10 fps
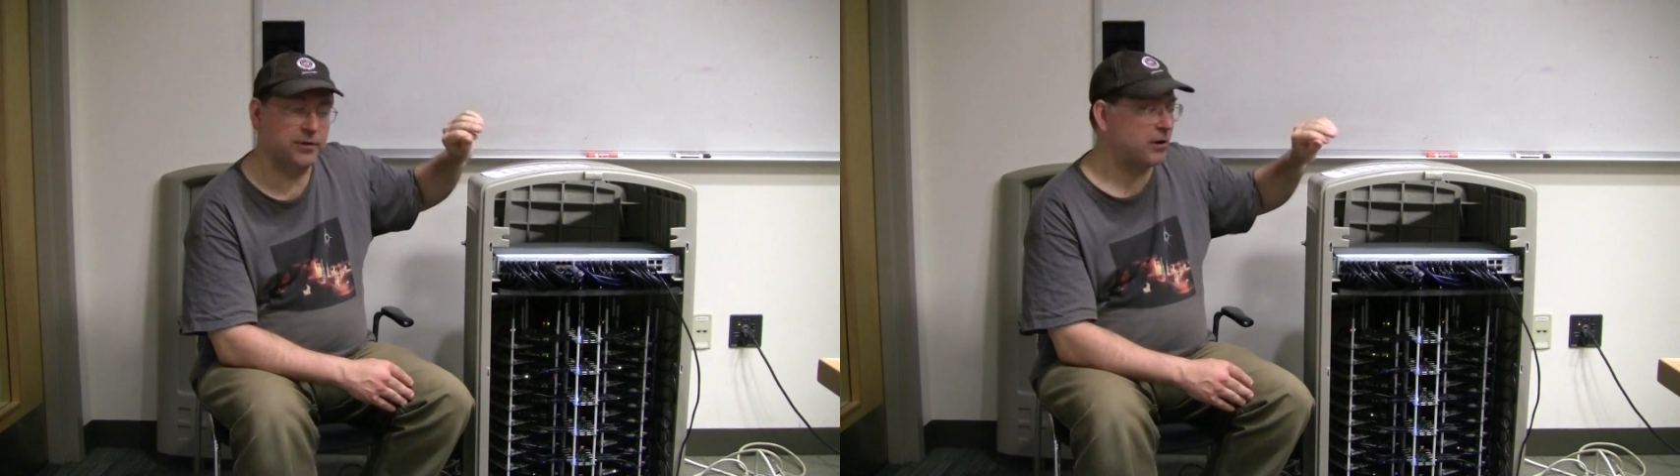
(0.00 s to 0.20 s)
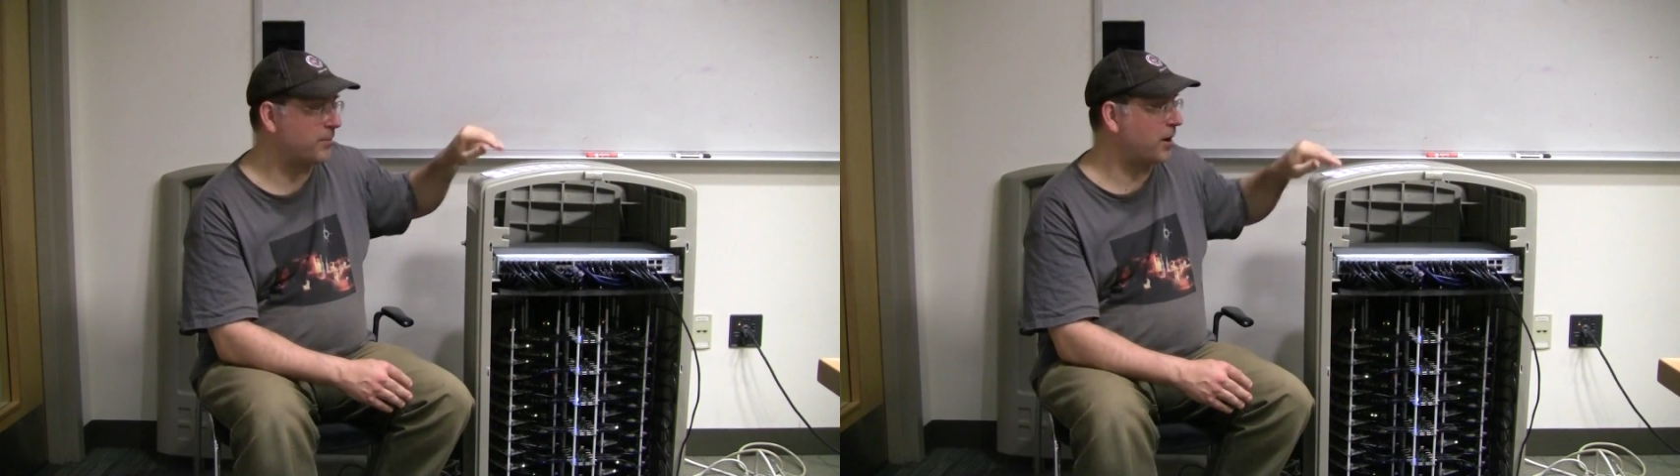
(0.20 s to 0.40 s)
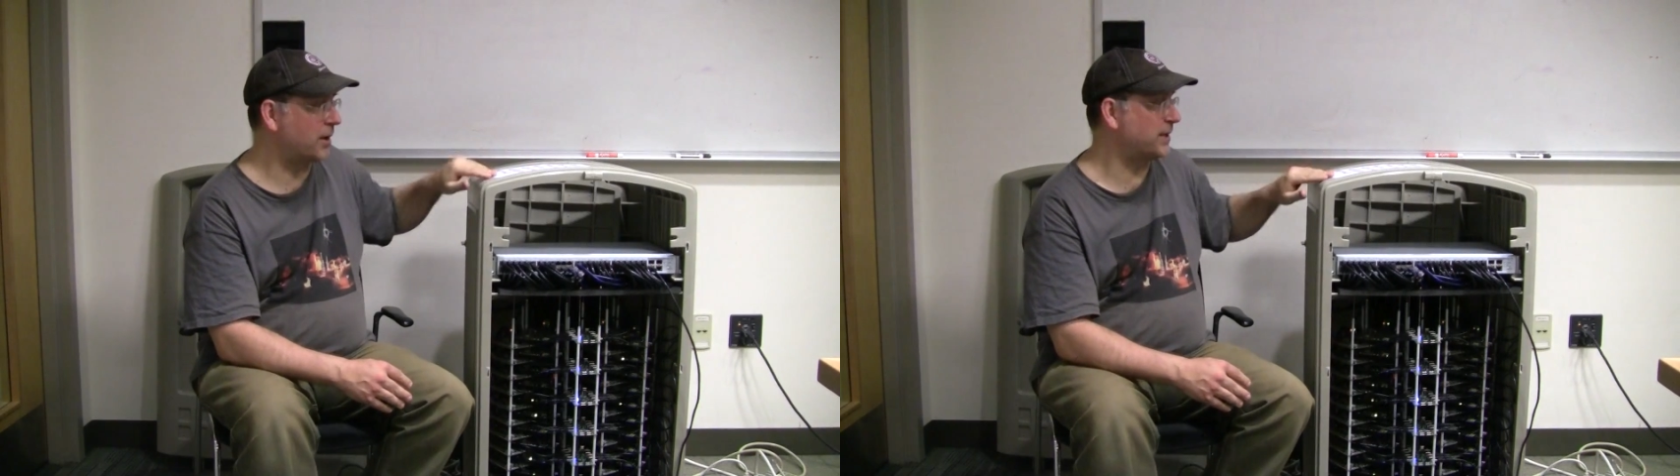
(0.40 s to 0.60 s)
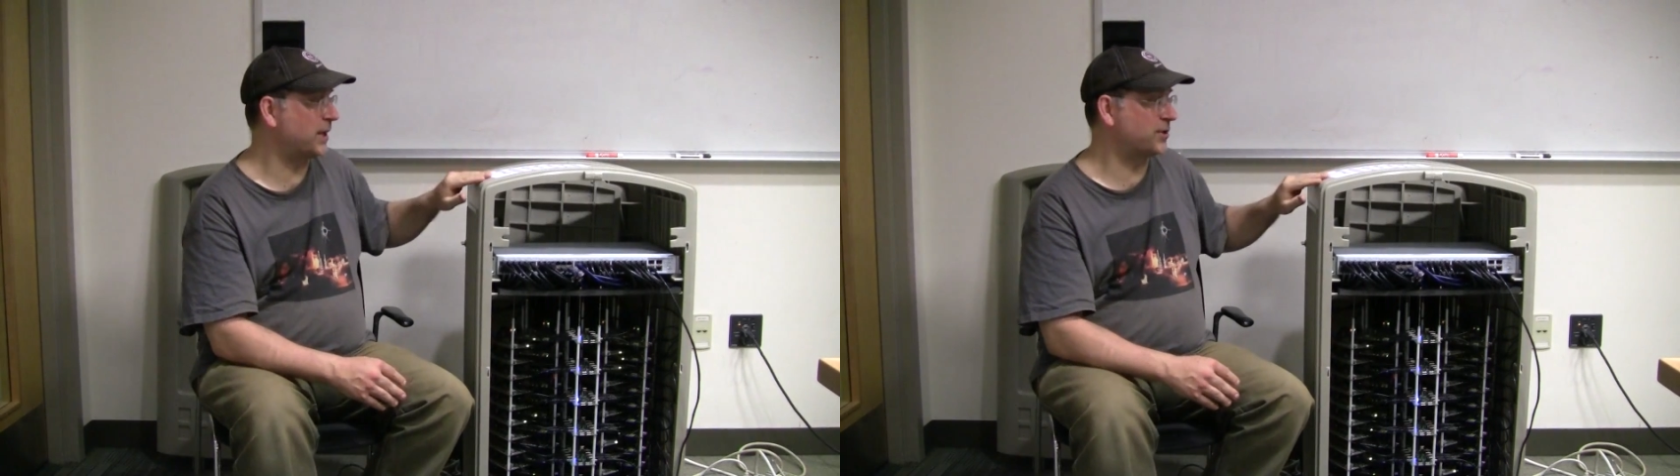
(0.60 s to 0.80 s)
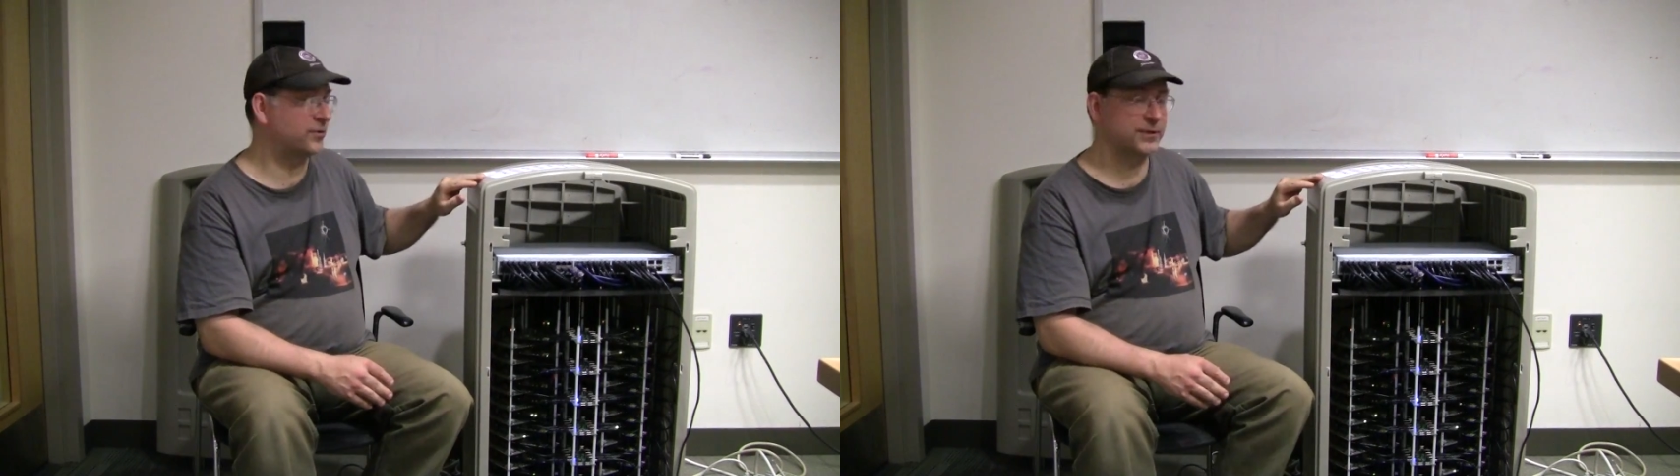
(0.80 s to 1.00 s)
The ARM
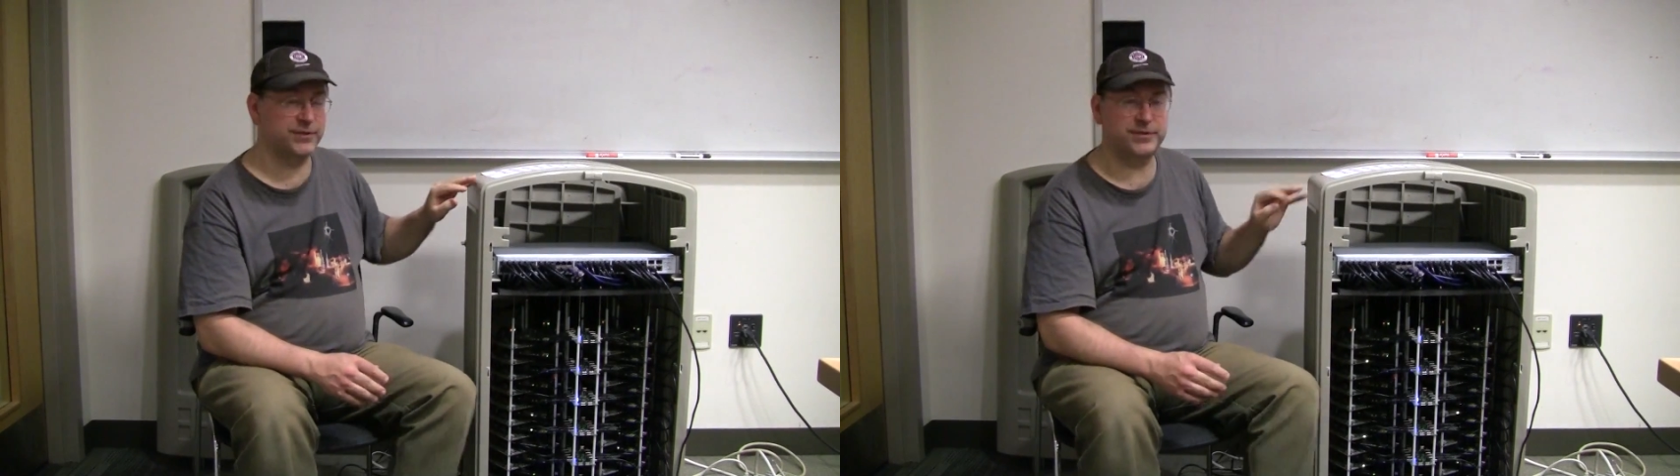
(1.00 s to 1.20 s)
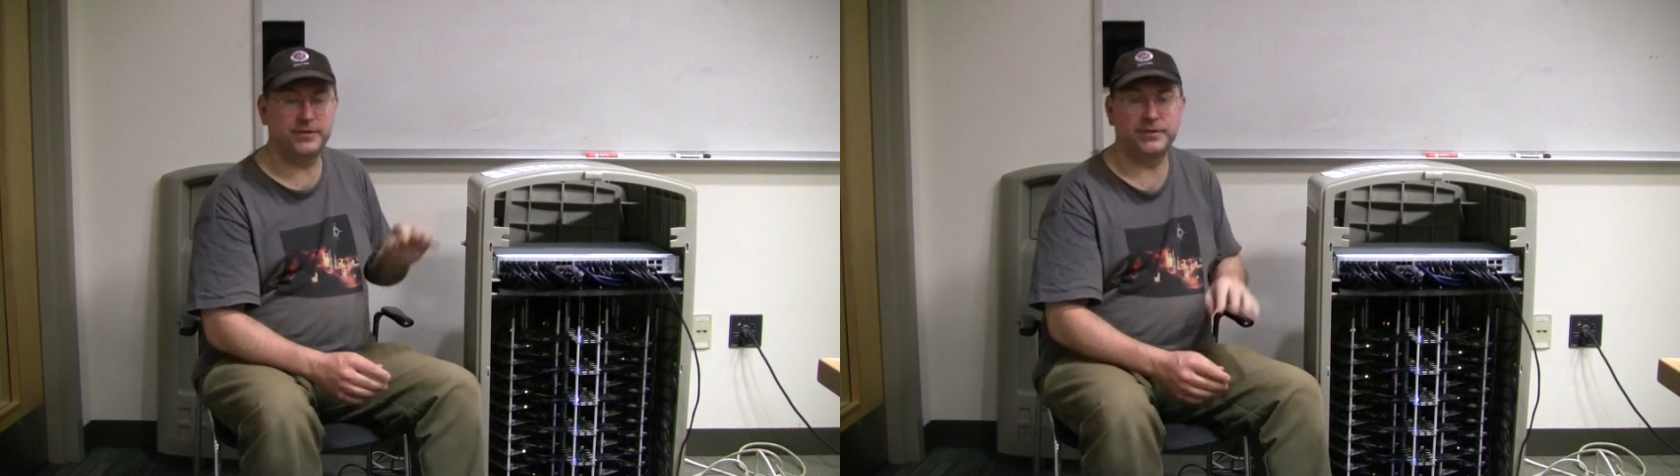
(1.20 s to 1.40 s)
architecture is